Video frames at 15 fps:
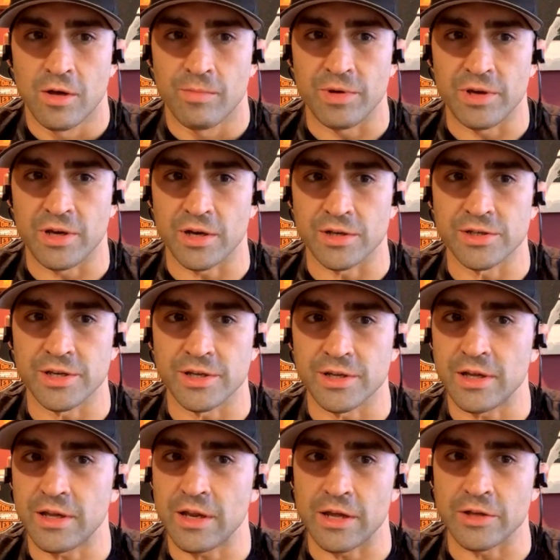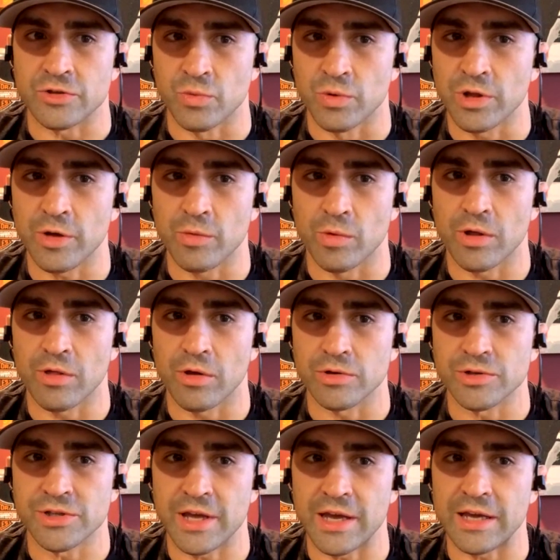because it's really one of
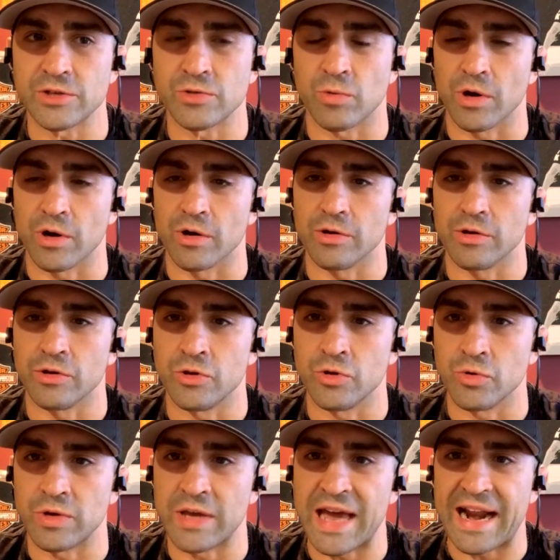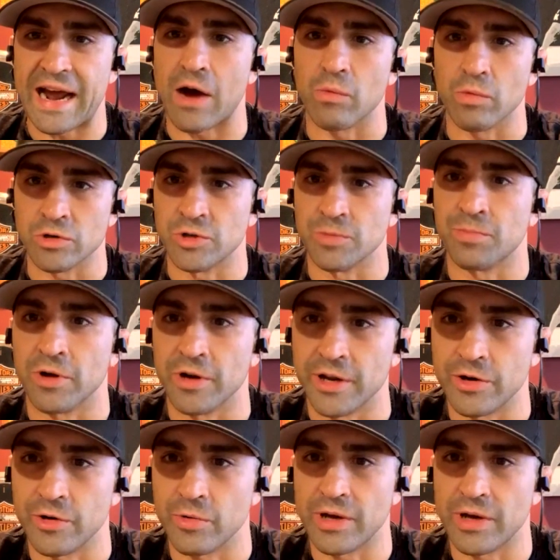those things where you get out what you put
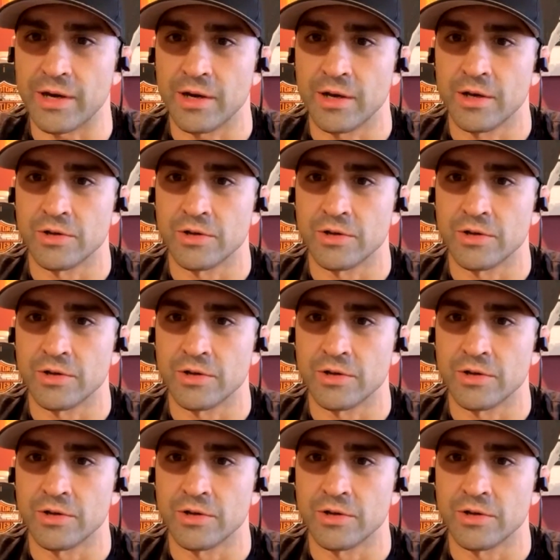into it.